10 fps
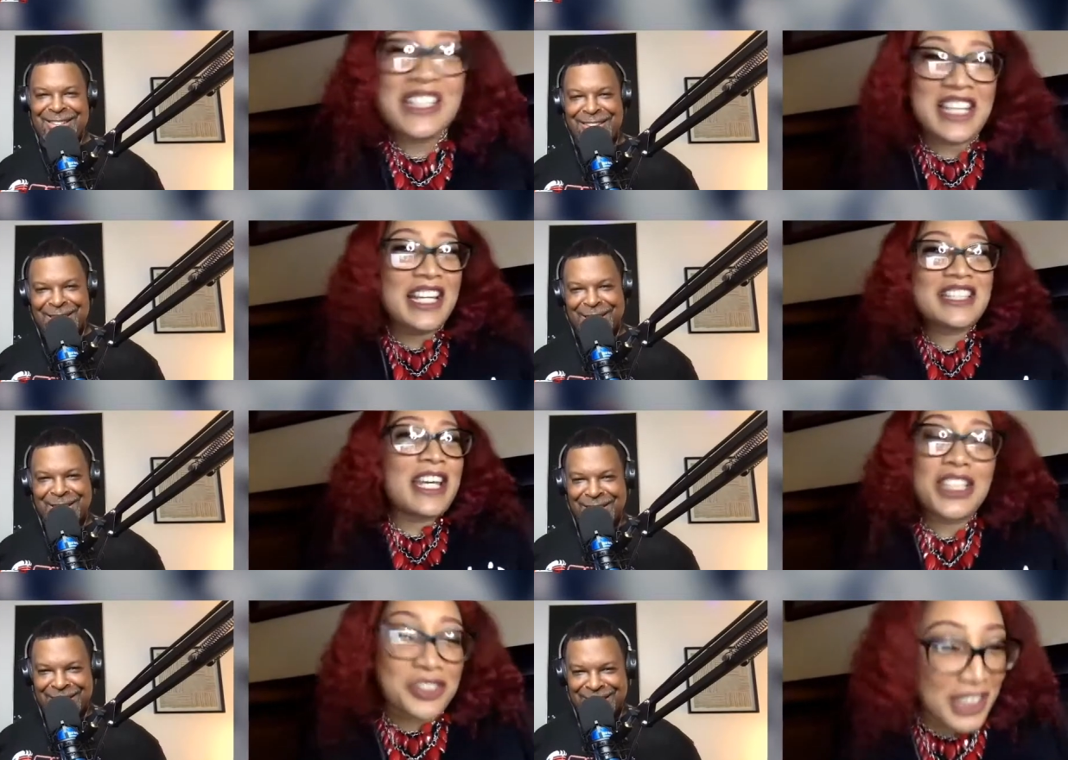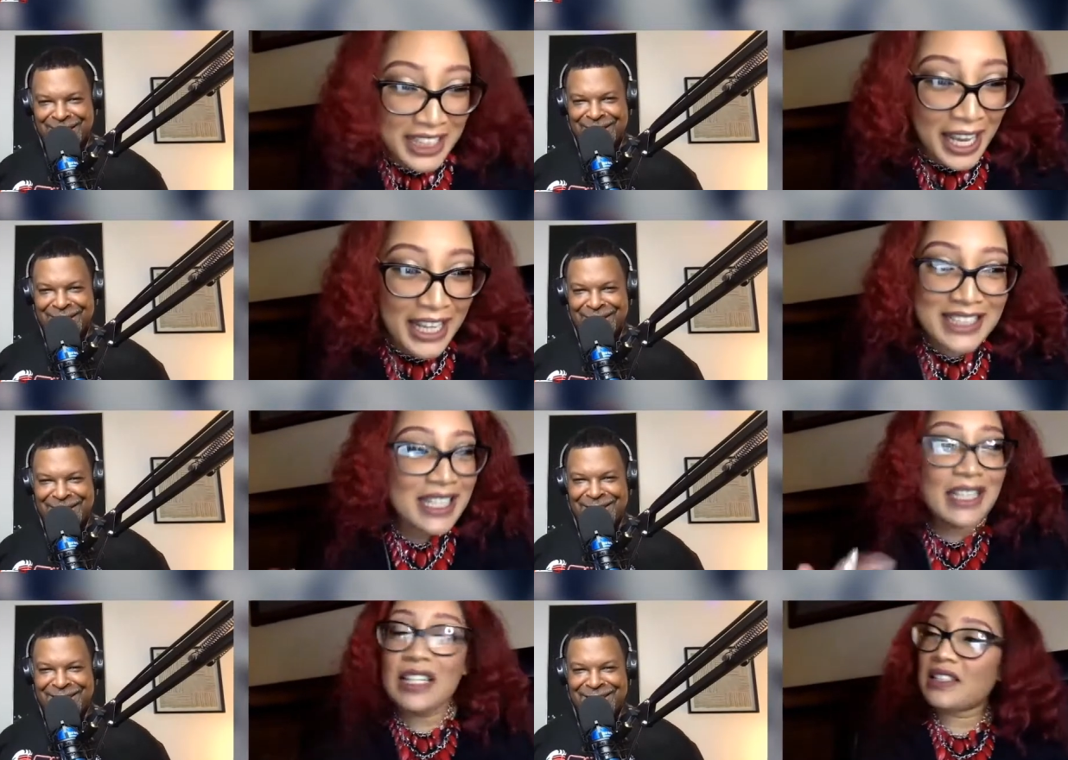Speaker 1: say, say Trinidad.
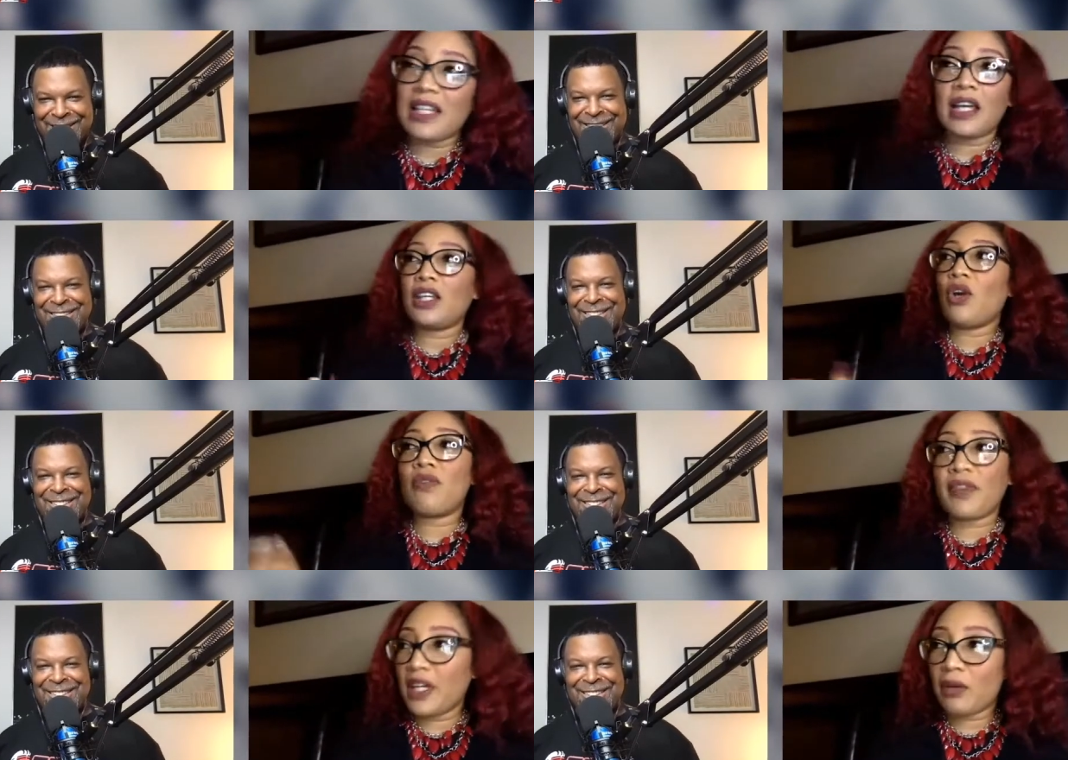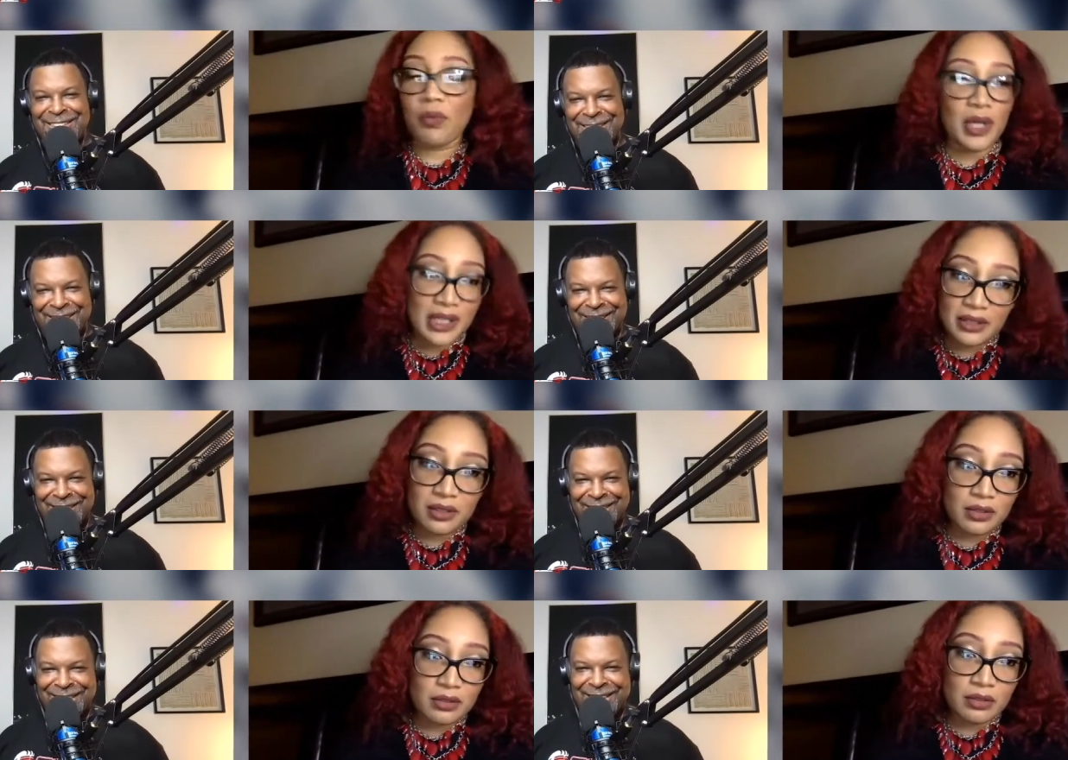Say this like, yo, fam, what?
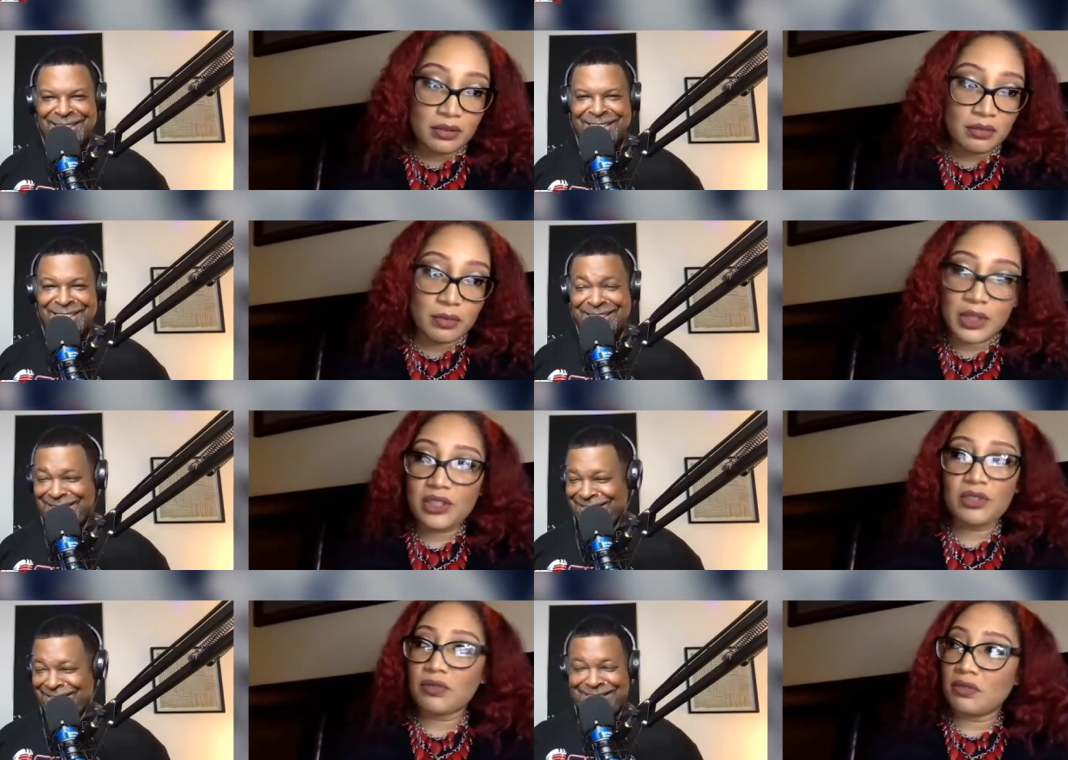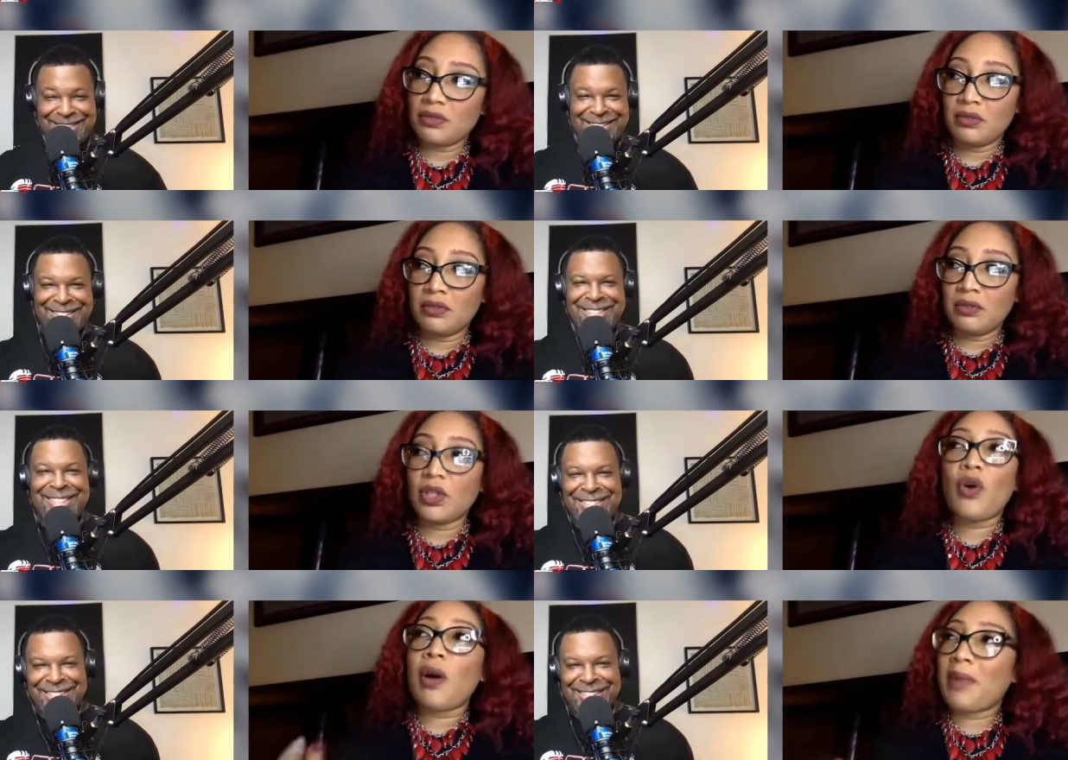What is you?
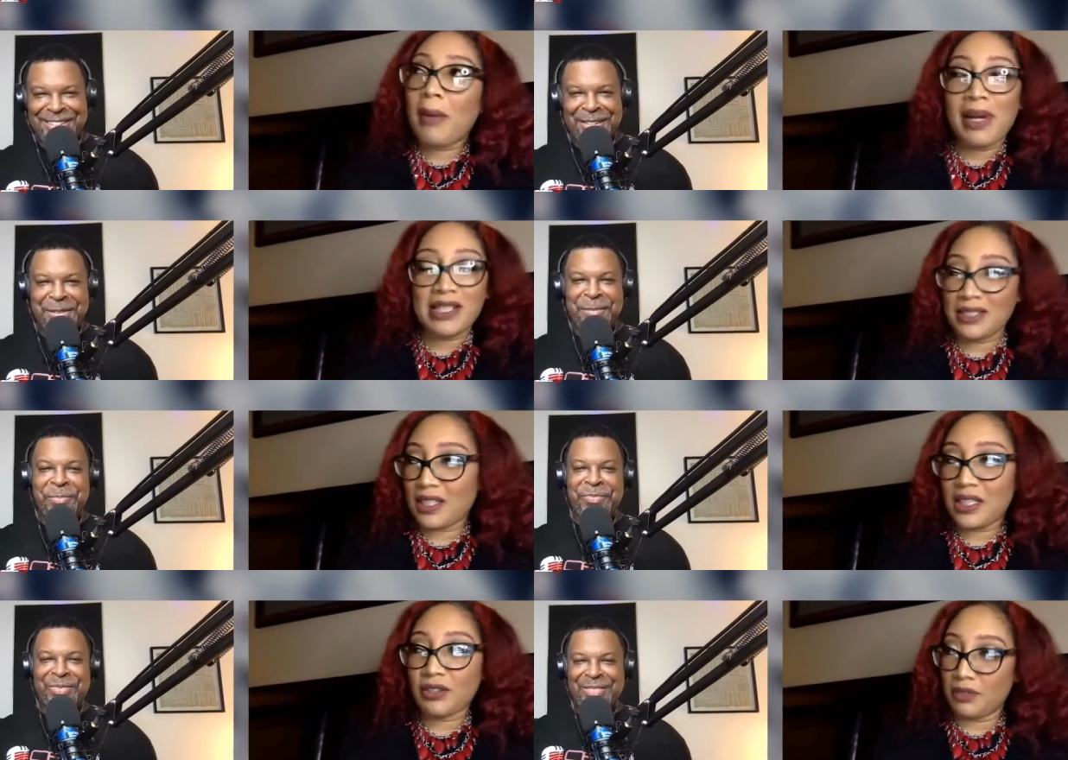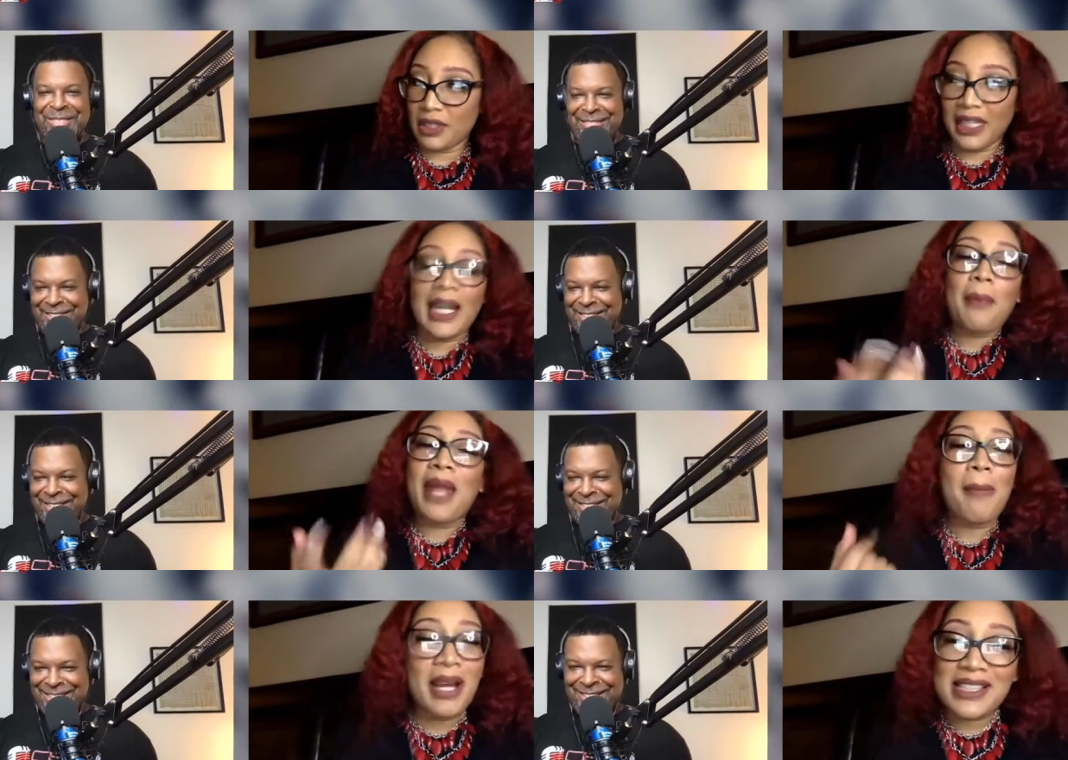No, I'm not about to say three. And I'm
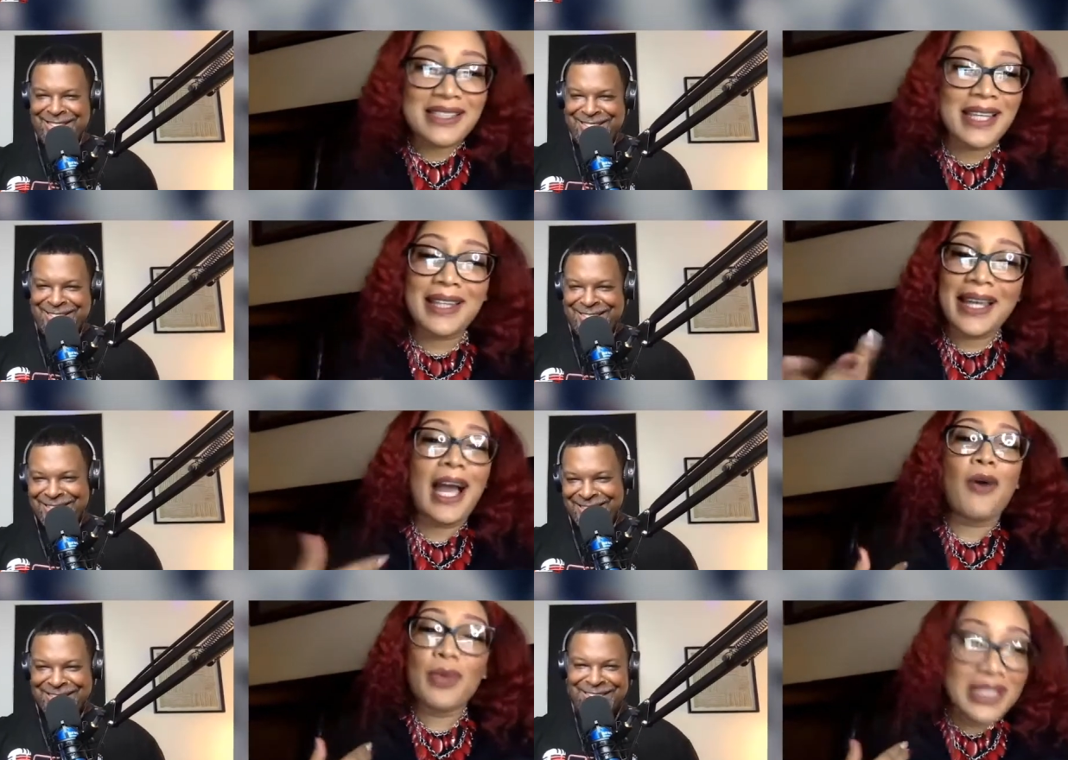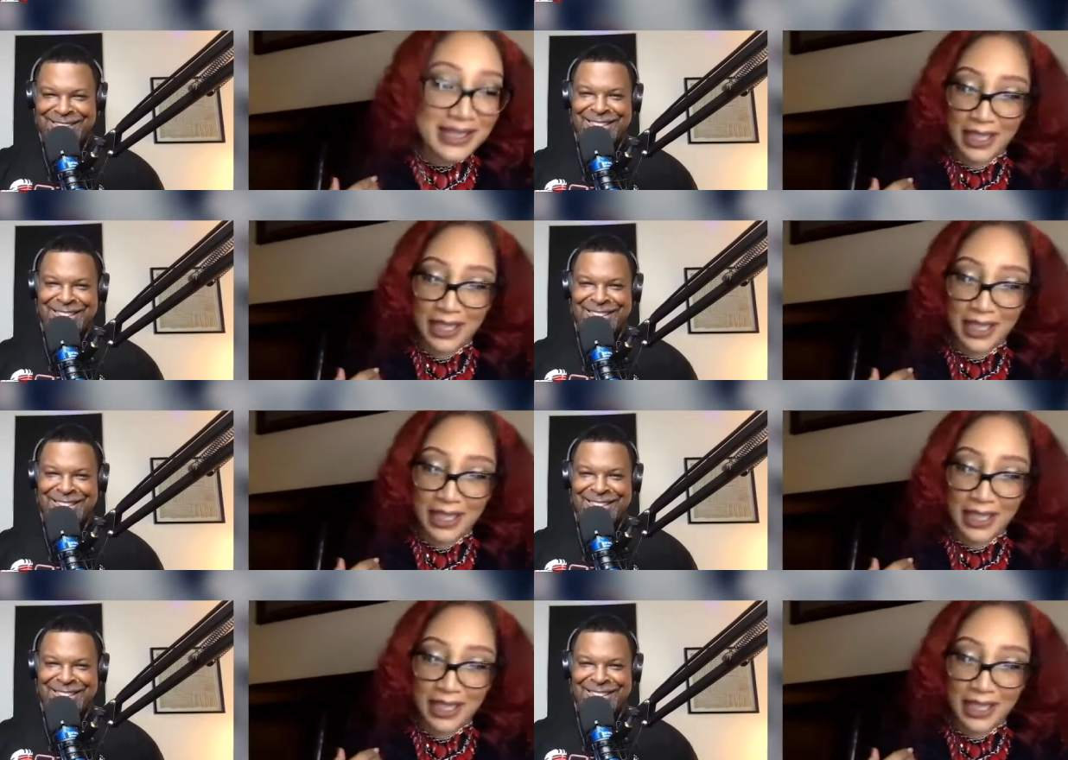not about to say like how we